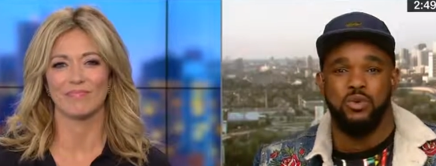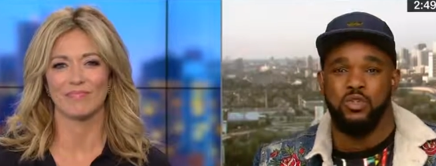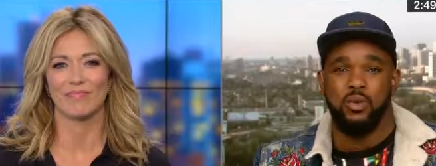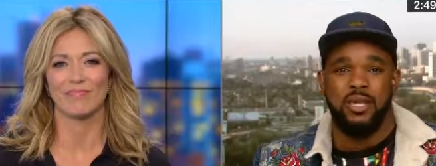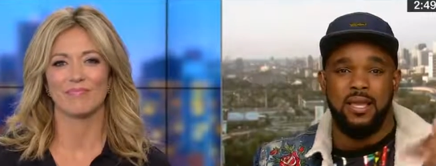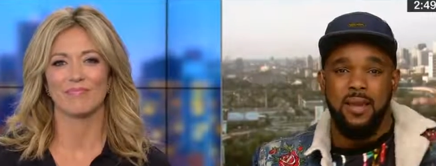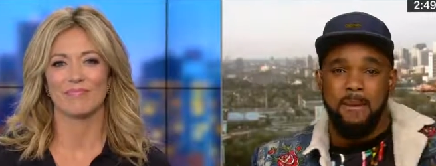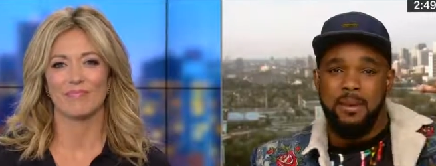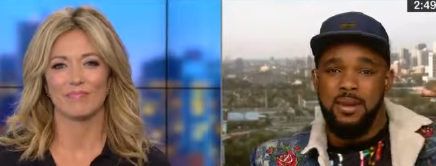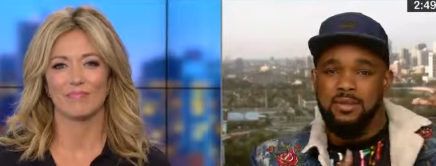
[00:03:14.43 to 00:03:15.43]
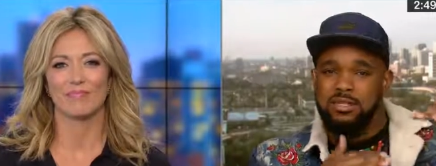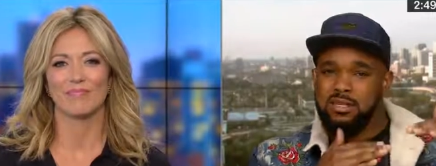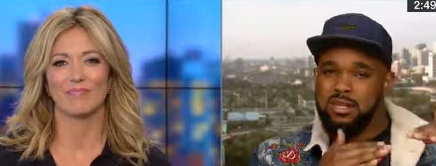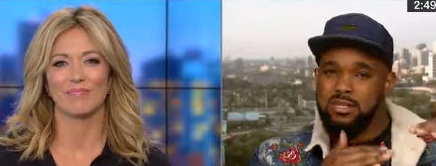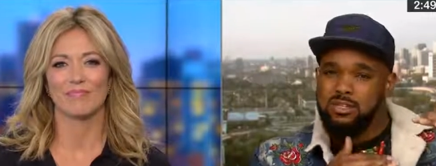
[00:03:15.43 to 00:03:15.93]
Speaker 1: culture where, like, parents
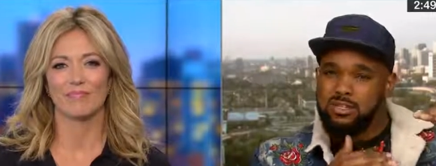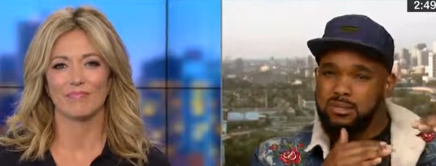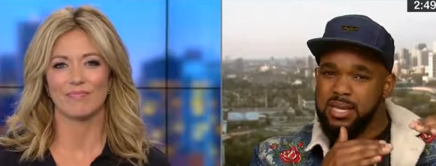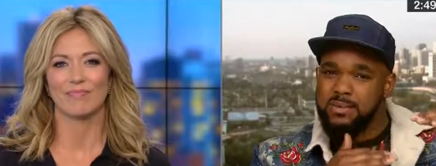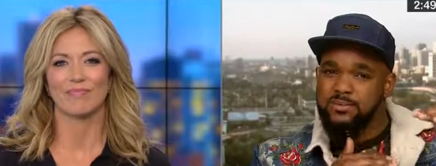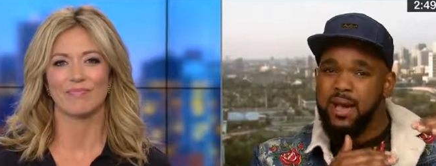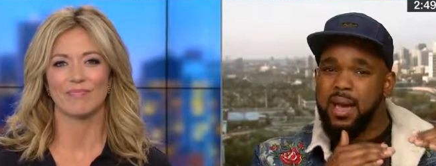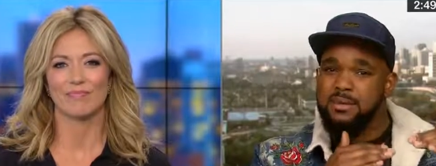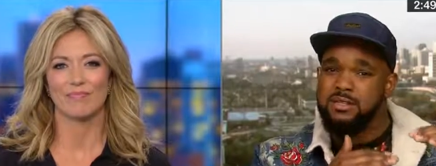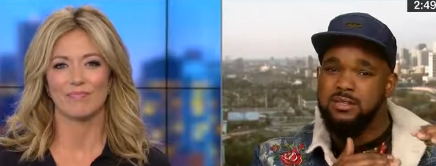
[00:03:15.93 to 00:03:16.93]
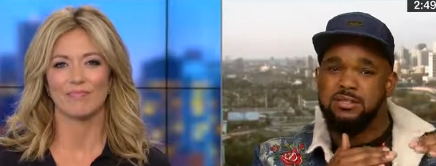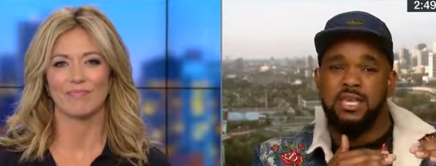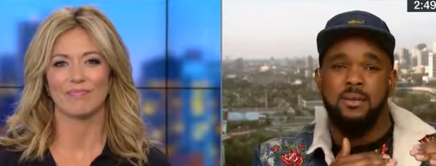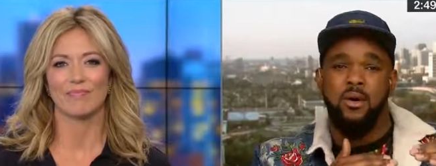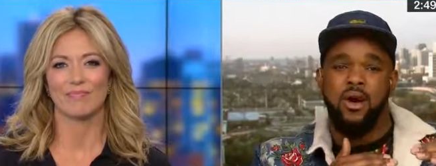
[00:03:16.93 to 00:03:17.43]
and kids are sometimes vibing to the
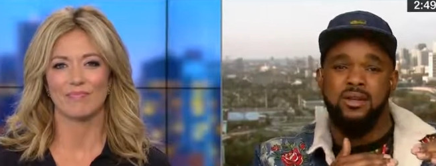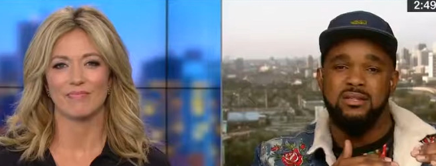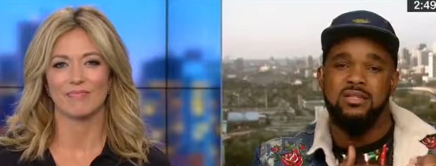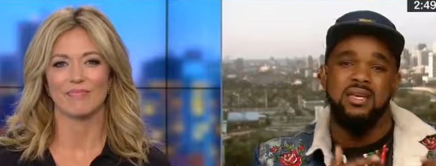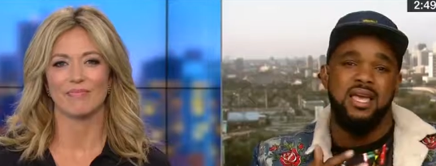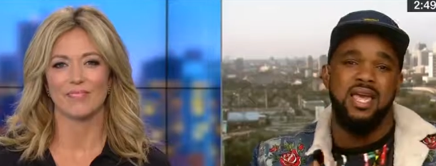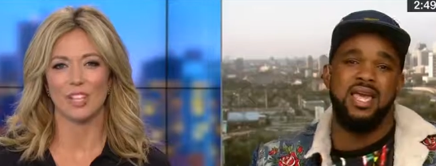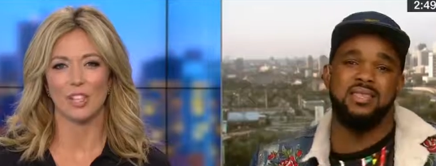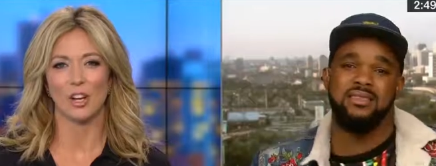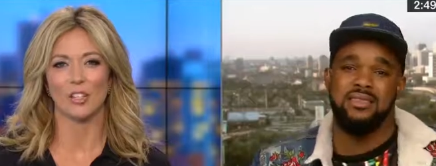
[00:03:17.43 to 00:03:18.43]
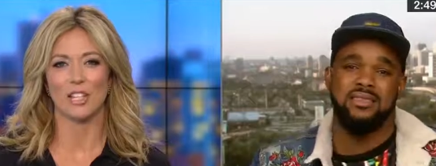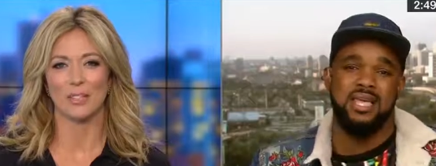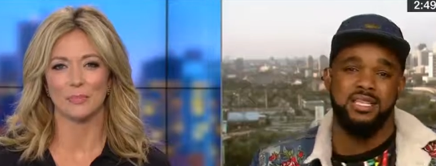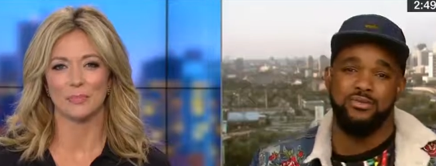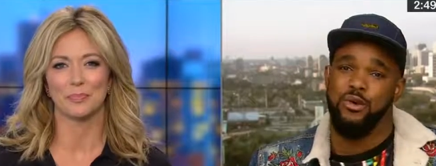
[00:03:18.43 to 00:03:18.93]
same artist. And, and
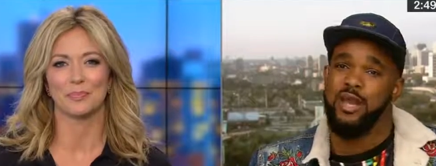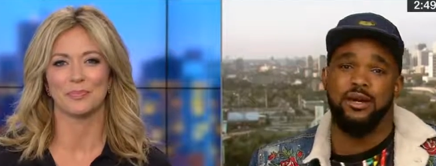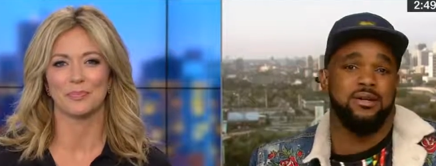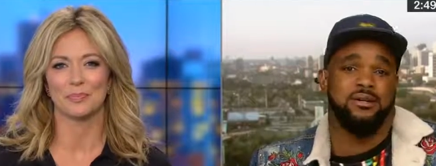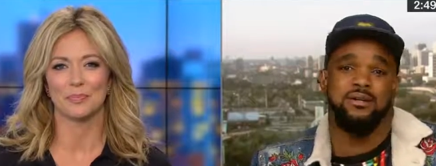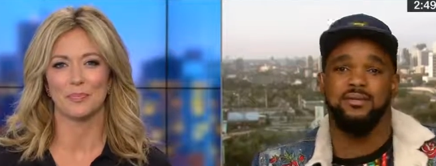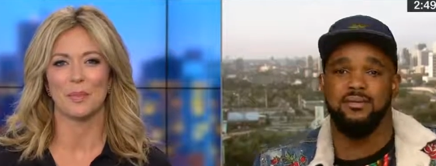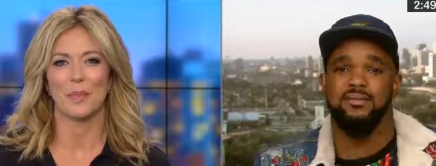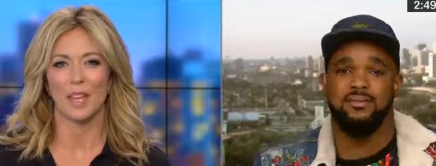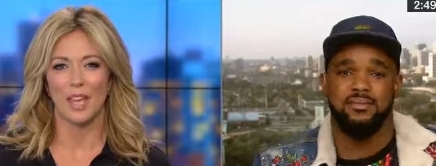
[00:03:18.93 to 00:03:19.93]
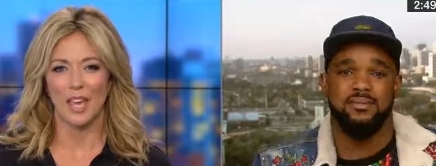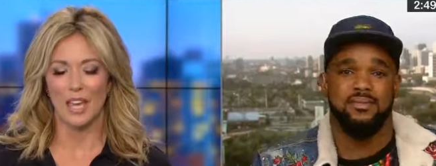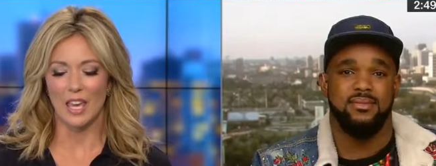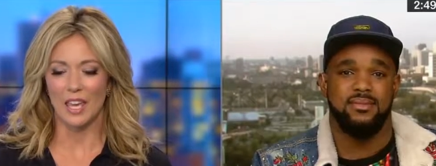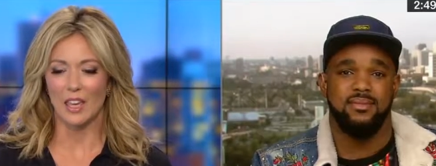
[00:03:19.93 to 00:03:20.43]
that's rare
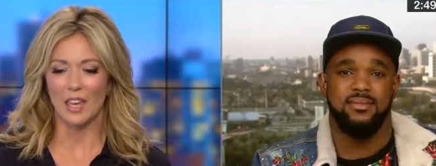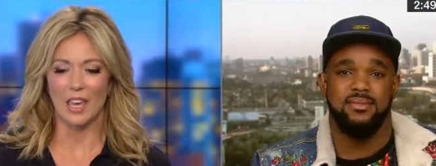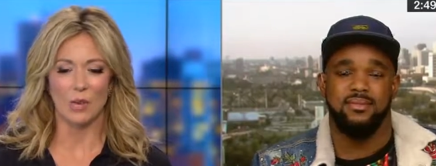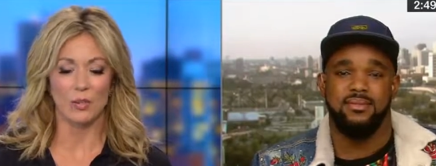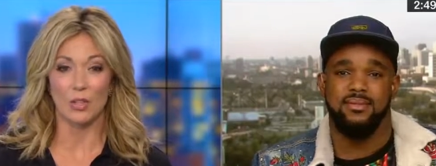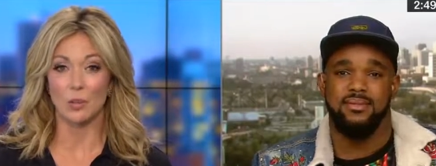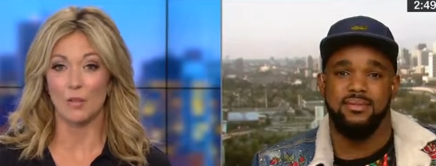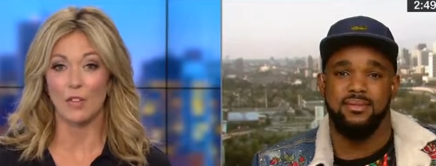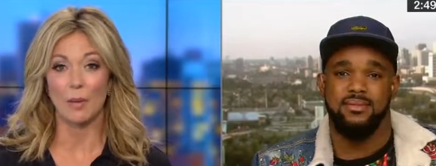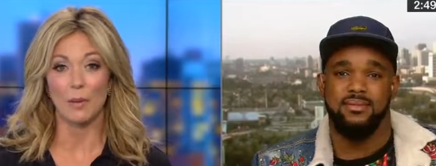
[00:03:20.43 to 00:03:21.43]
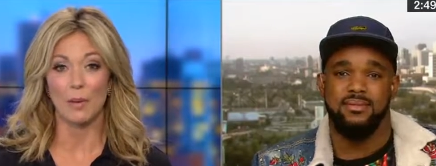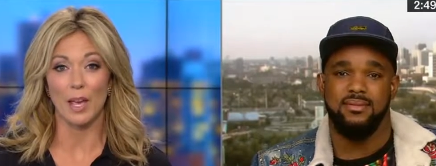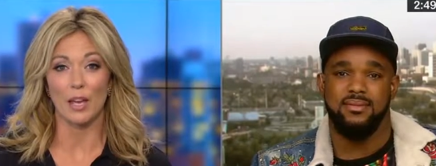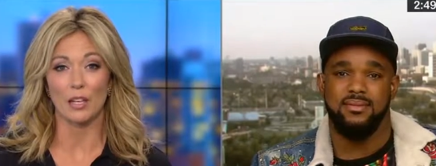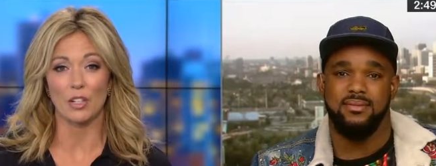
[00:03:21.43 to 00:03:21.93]
Speaker 2: he, he was also a family
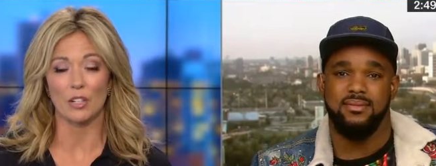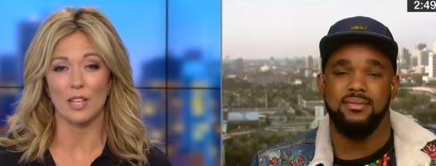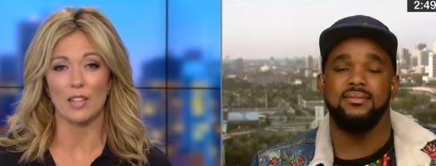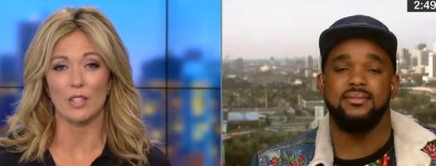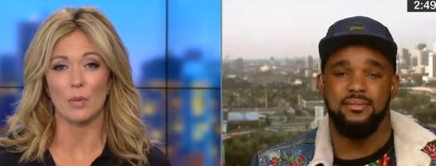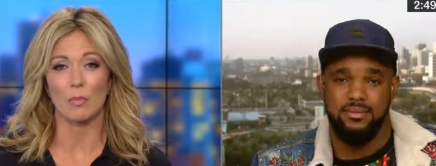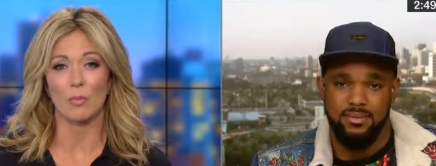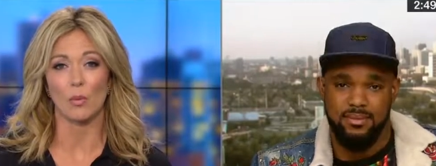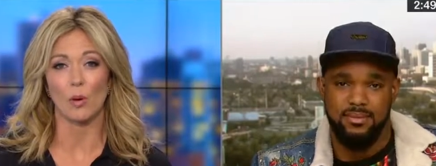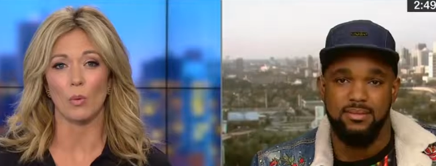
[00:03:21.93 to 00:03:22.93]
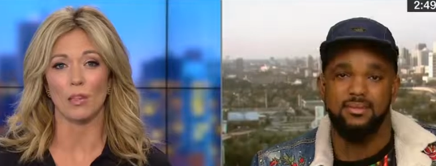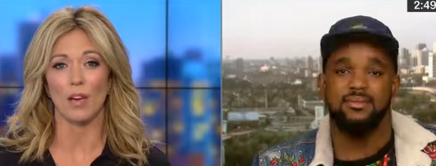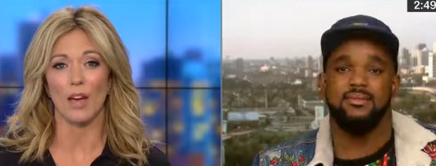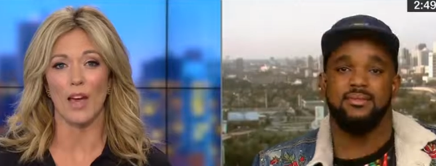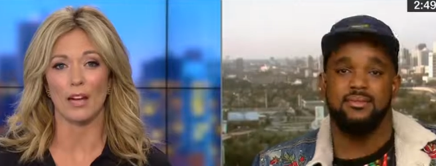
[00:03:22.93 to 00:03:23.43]
man. He just had this baby boy
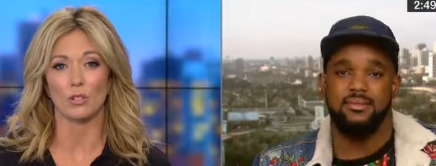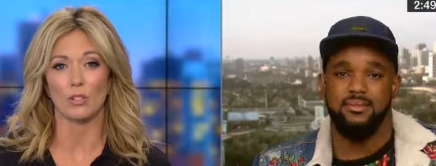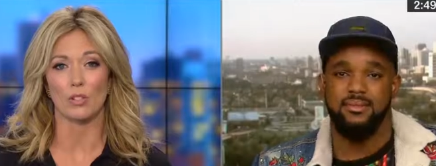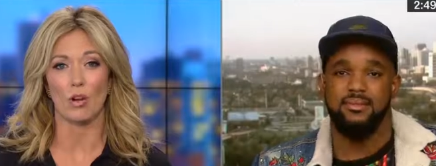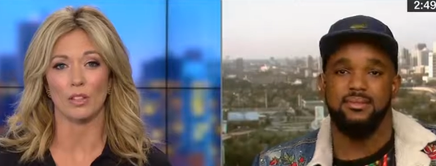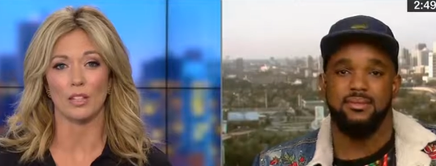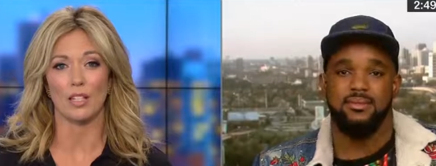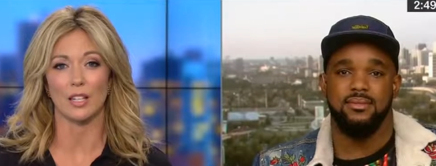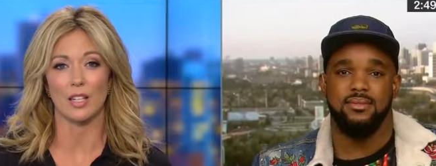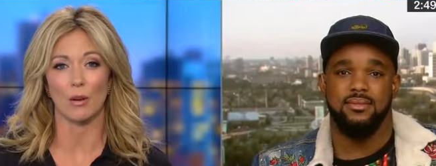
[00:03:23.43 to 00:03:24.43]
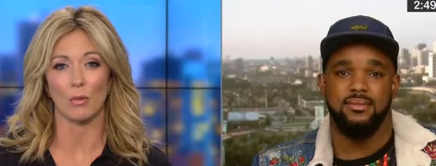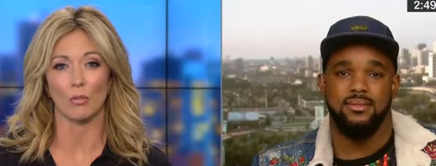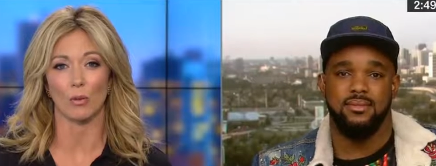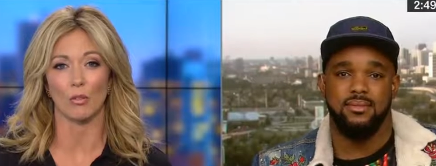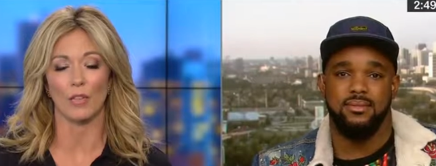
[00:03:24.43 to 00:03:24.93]
with uh, actress Lauren London. They were
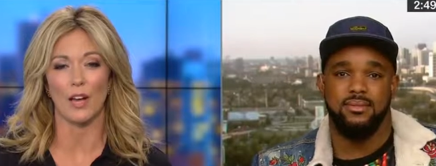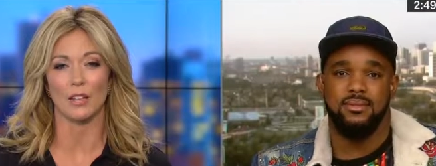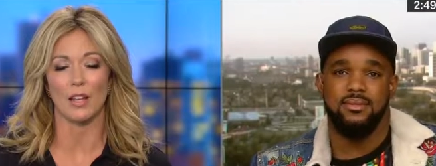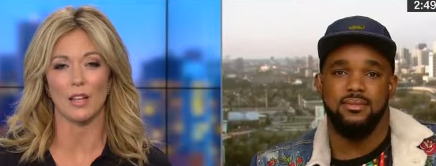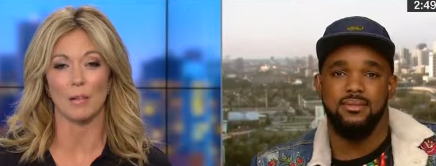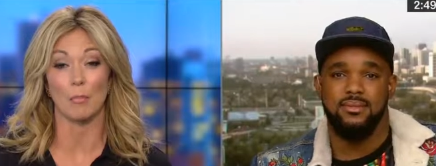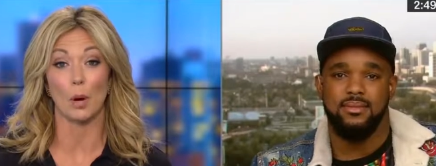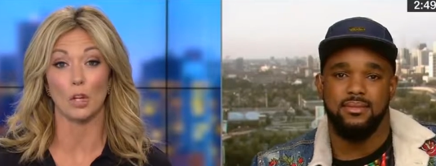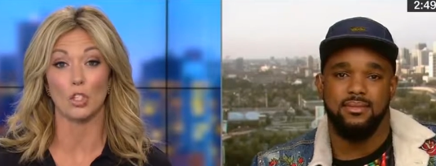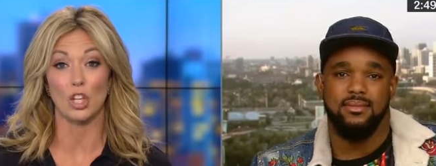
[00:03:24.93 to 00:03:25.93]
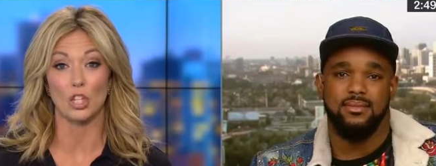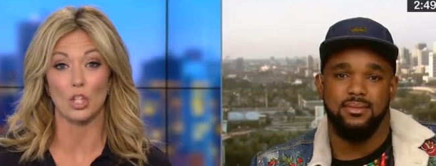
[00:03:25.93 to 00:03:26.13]
both profiled in the March